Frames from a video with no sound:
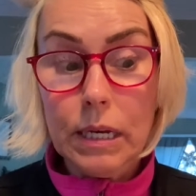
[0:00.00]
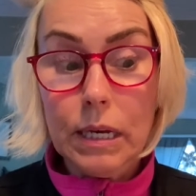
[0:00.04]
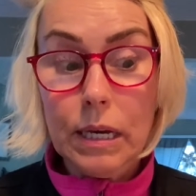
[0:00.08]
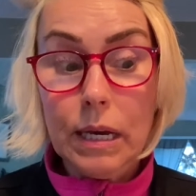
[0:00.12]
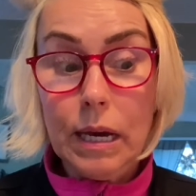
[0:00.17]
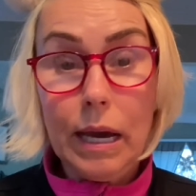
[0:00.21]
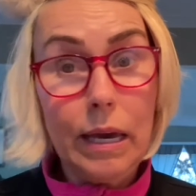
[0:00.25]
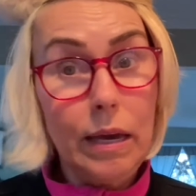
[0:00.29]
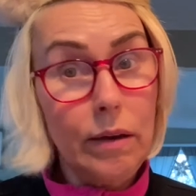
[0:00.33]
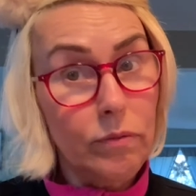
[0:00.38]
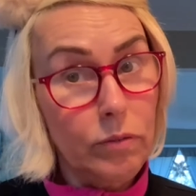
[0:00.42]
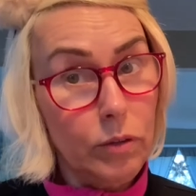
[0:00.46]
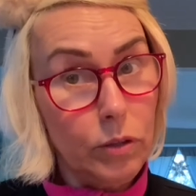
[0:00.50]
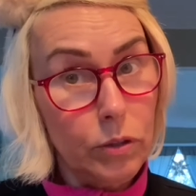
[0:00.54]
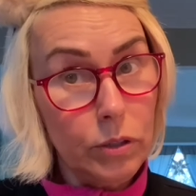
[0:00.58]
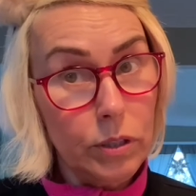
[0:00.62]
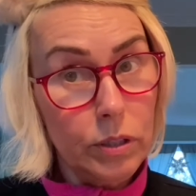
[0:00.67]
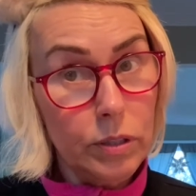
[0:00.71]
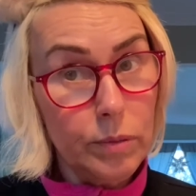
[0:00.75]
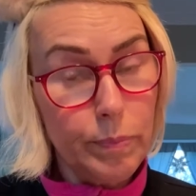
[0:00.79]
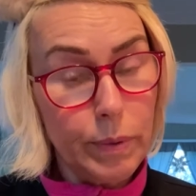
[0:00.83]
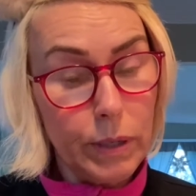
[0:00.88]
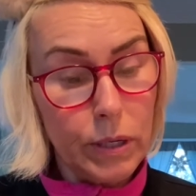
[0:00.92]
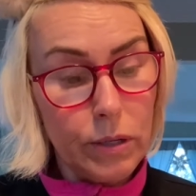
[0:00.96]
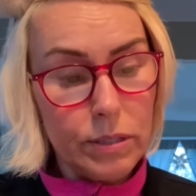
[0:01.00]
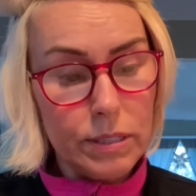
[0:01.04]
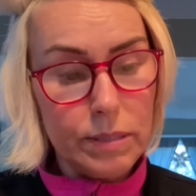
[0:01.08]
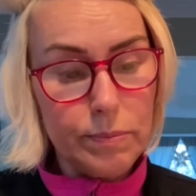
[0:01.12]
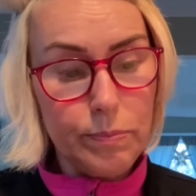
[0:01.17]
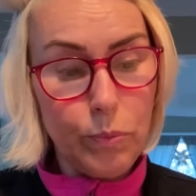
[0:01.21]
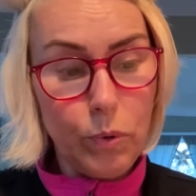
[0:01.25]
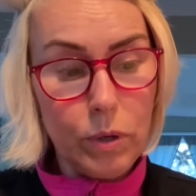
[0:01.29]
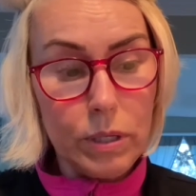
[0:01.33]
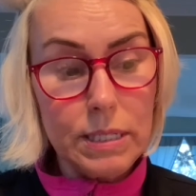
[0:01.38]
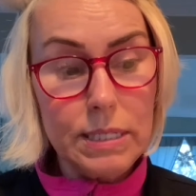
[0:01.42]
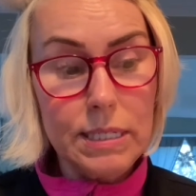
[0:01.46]
I have looked because
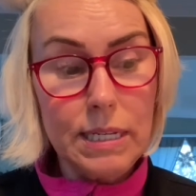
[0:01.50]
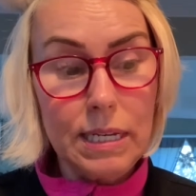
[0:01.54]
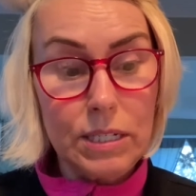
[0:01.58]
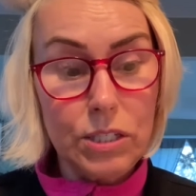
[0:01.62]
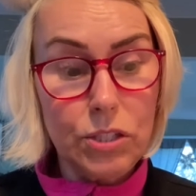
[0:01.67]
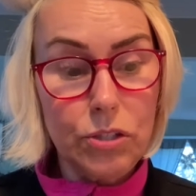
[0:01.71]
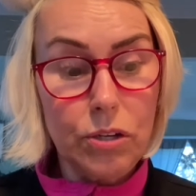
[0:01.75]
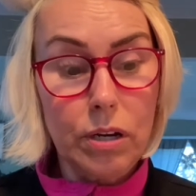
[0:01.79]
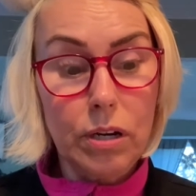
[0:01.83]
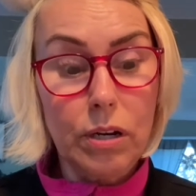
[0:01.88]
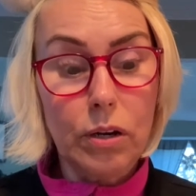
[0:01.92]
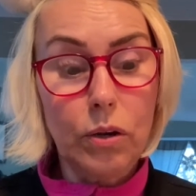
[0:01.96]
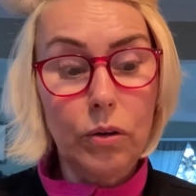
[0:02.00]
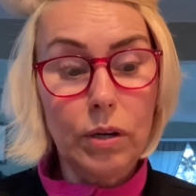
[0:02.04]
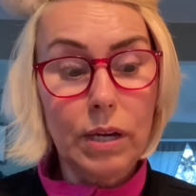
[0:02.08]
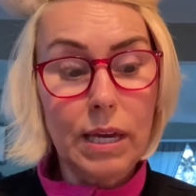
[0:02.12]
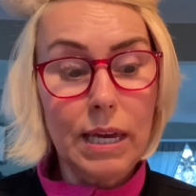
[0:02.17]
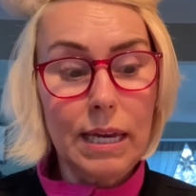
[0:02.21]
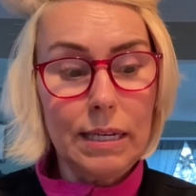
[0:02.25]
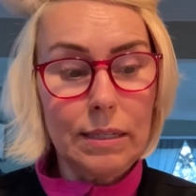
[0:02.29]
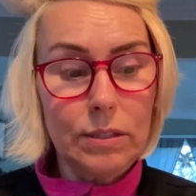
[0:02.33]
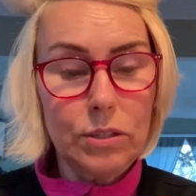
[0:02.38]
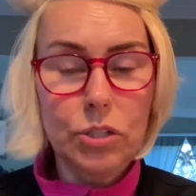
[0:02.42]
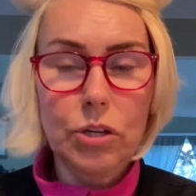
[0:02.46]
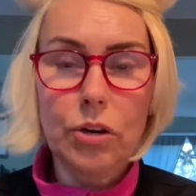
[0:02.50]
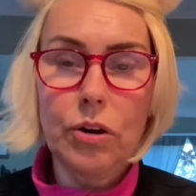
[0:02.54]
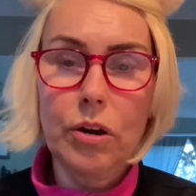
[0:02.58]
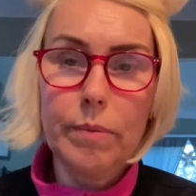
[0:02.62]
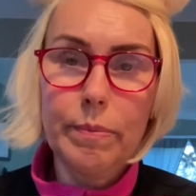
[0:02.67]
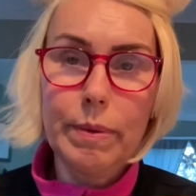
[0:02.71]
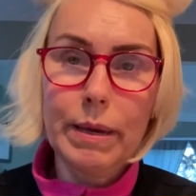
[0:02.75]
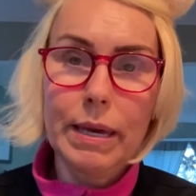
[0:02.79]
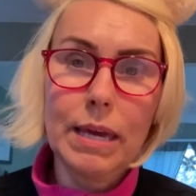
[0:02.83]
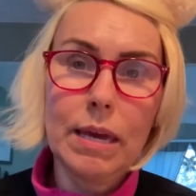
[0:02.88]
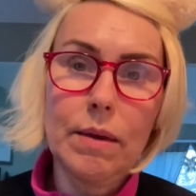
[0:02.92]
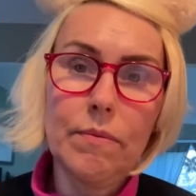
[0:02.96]
once I started looking into her, I
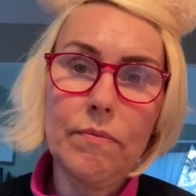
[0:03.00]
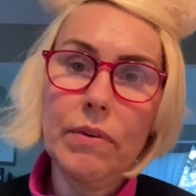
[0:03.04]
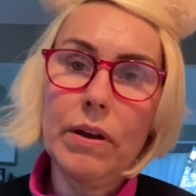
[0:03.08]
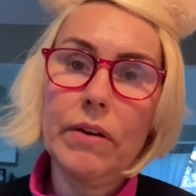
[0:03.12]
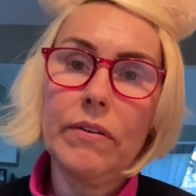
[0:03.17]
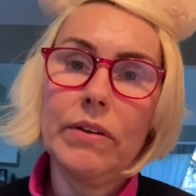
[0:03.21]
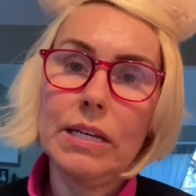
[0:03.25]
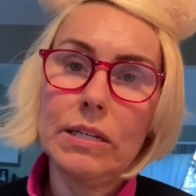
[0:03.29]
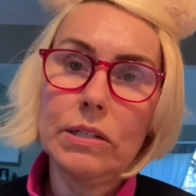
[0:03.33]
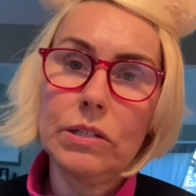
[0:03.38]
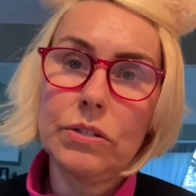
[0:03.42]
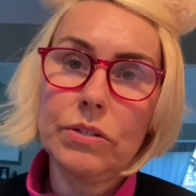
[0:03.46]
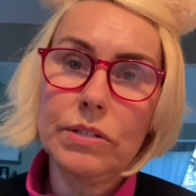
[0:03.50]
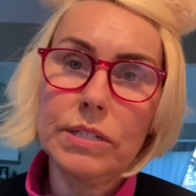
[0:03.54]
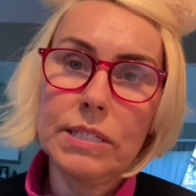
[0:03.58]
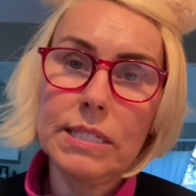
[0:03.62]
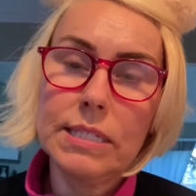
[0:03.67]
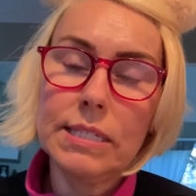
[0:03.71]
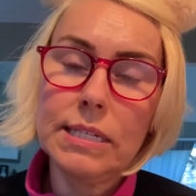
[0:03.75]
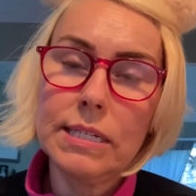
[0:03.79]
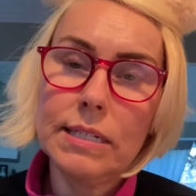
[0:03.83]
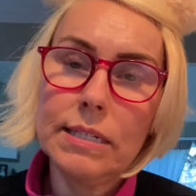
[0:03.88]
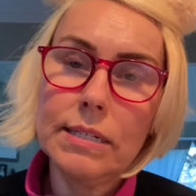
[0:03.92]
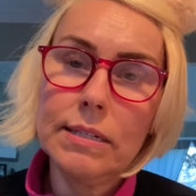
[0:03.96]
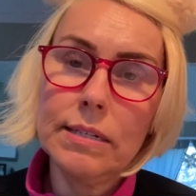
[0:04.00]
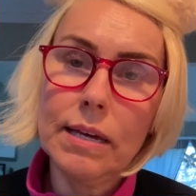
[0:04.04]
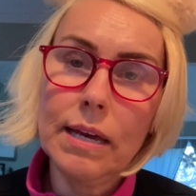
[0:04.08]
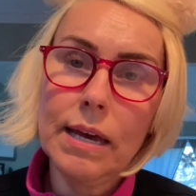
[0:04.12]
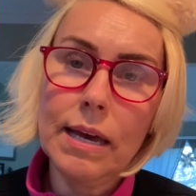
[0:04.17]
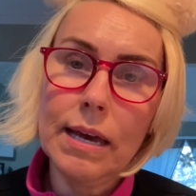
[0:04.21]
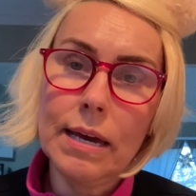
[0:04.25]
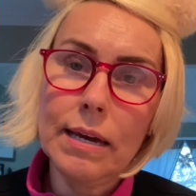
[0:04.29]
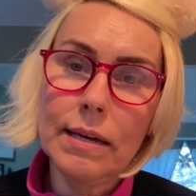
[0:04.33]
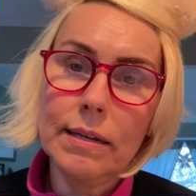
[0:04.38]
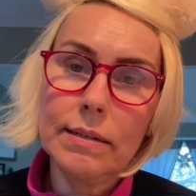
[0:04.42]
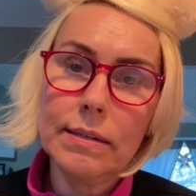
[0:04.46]
became very interested,
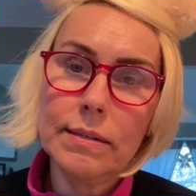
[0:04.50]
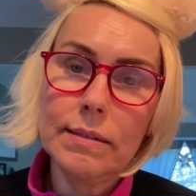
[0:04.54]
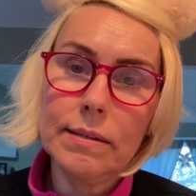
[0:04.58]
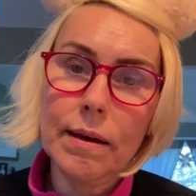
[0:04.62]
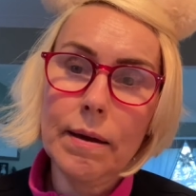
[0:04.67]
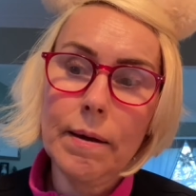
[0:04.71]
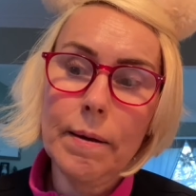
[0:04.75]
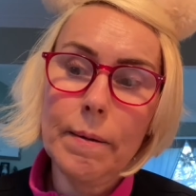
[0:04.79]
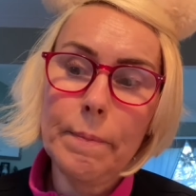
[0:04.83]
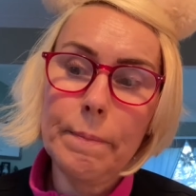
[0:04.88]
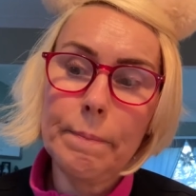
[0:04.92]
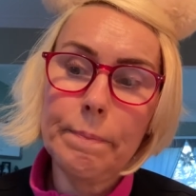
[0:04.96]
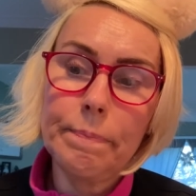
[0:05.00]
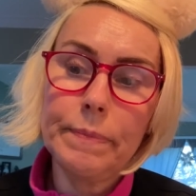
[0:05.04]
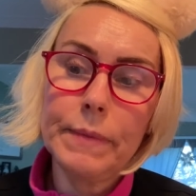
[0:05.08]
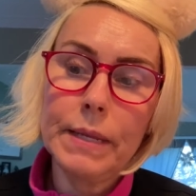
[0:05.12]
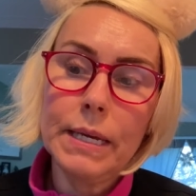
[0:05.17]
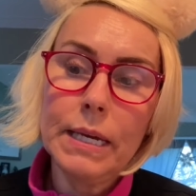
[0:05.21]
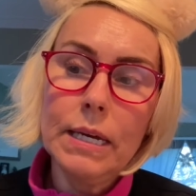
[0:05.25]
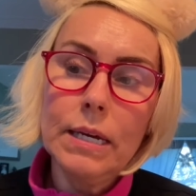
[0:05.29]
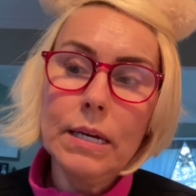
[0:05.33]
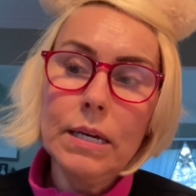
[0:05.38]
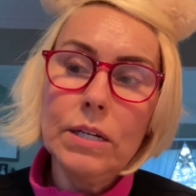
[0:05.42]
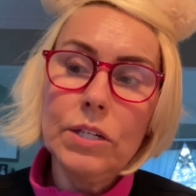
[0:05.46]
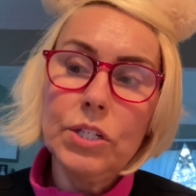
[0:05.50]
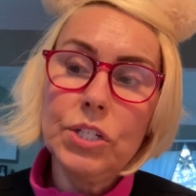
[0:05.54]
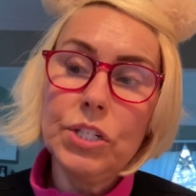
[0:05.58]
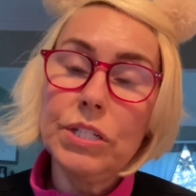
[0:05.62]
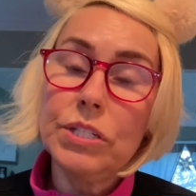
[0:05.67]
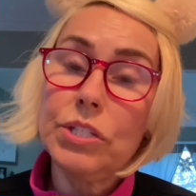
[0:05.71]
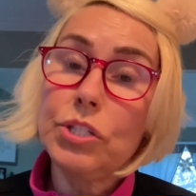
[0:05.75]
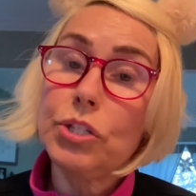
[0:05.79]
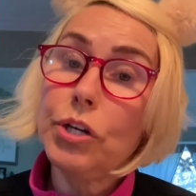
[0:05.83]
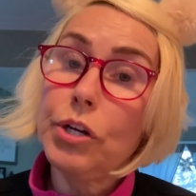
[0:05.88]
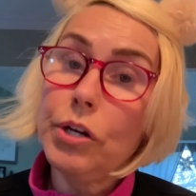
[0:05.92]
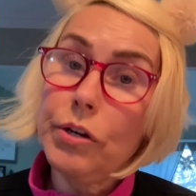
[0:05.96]
and
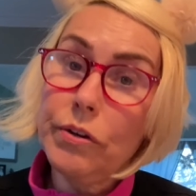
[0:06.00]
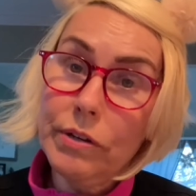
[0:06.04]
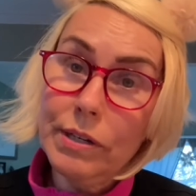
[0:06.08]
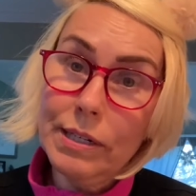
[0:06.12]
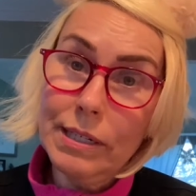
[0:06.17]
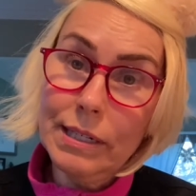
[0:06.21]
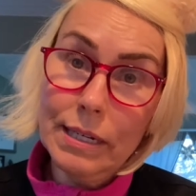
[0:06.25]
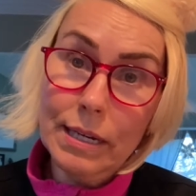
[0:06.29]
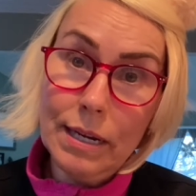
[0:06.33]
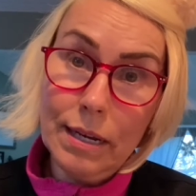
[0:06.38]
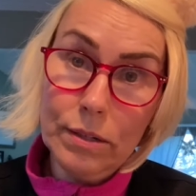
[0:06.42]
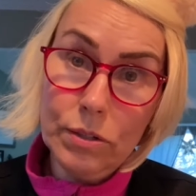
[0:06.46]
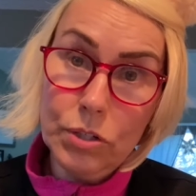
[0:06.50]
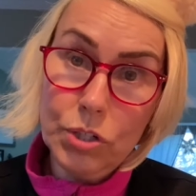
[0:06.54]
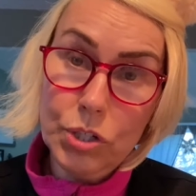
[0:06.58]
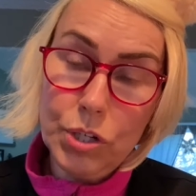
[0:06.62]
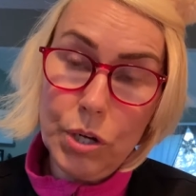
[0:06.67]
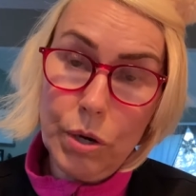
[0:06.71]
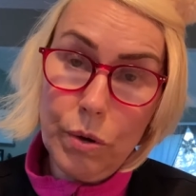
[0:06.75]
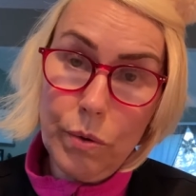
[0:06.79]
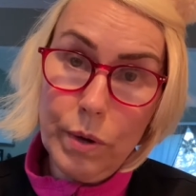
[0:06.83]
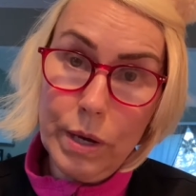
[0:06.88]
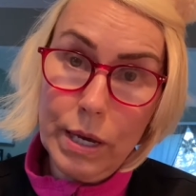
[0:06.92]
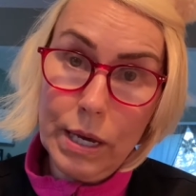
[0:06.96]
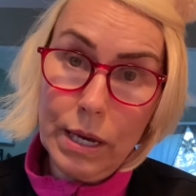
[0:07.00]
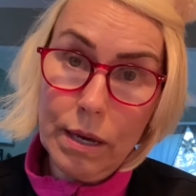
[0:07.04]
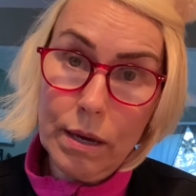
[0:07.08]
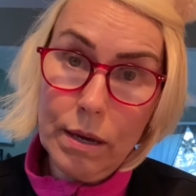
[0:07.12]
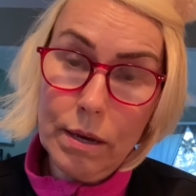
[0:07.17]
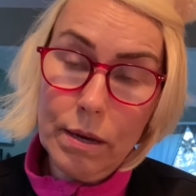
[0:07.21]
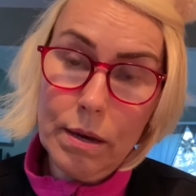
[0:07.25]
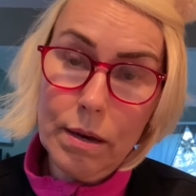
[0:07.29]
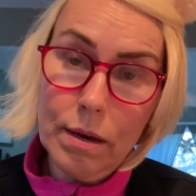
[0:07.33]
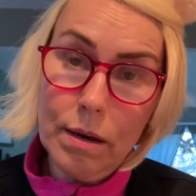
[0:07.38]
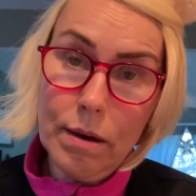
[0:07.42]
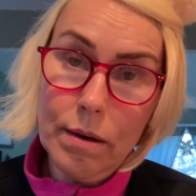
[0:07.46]
she's currently not showing
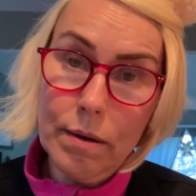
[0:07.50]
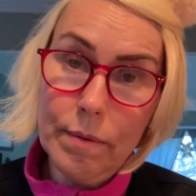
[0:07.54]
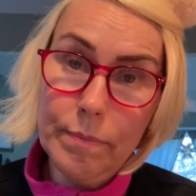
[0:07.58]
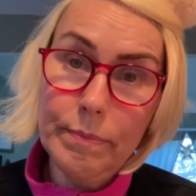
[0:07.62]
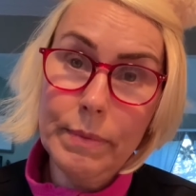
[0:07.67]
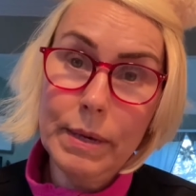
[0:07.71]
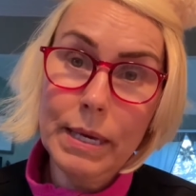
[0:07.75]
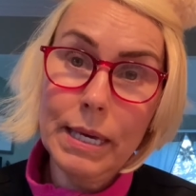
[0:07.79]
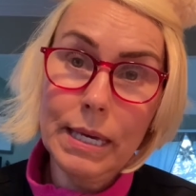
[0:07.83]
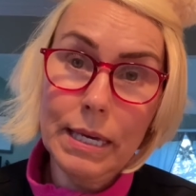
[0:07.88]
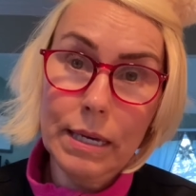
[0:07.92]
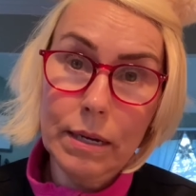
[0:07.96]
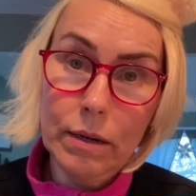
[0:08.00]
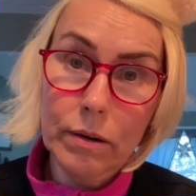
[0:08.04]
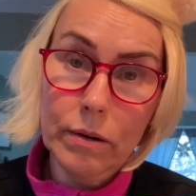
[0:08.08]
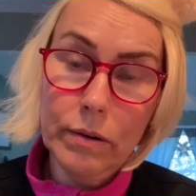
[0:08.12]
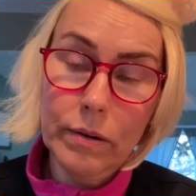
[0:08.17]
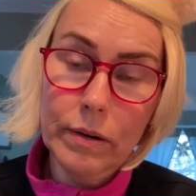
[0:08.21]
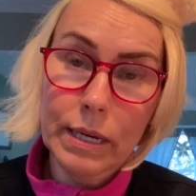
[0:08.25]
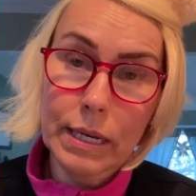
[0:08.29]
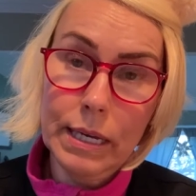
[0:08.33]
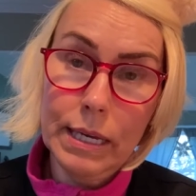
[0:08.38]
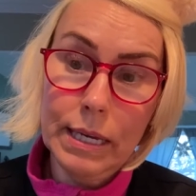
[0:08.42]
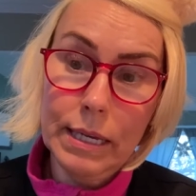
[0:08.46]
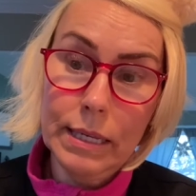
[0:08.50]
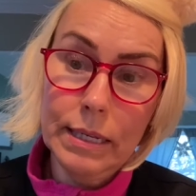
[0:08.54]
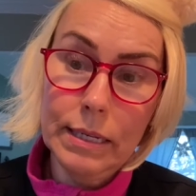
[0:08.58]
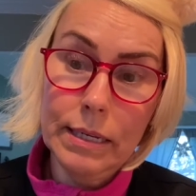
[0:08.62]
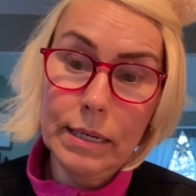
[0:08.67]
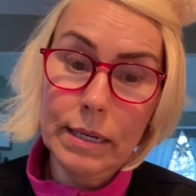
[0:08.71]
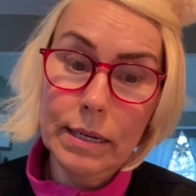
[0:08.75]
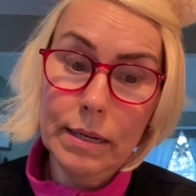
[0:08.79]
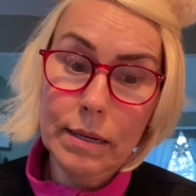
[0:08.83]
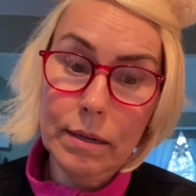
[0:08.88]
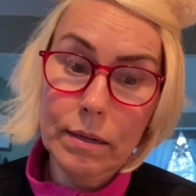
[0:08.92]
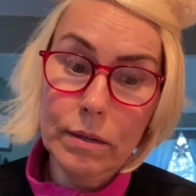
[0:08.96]
here in
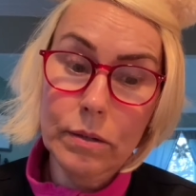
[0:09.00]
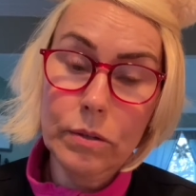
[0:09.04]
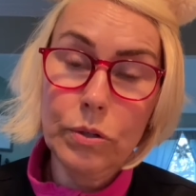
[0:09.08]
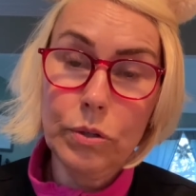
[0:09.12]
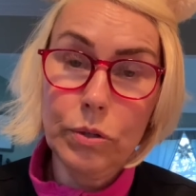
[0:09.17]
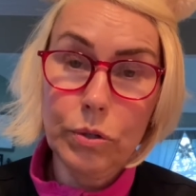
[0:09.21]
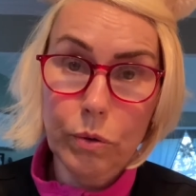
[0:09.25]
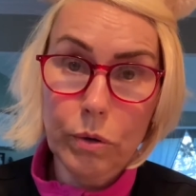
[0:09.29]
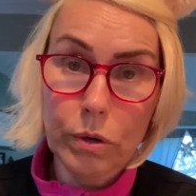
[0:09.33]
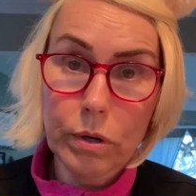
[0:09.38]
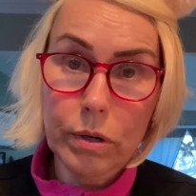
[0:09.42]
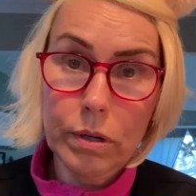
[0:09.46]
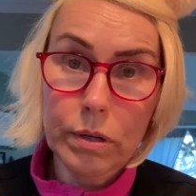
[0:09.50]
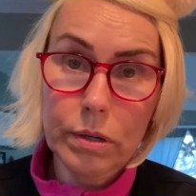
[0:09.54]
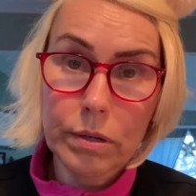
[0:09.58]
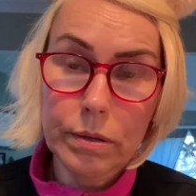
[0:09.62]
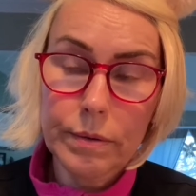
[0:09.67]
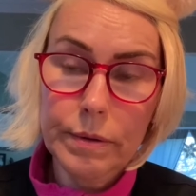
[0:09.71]
New York.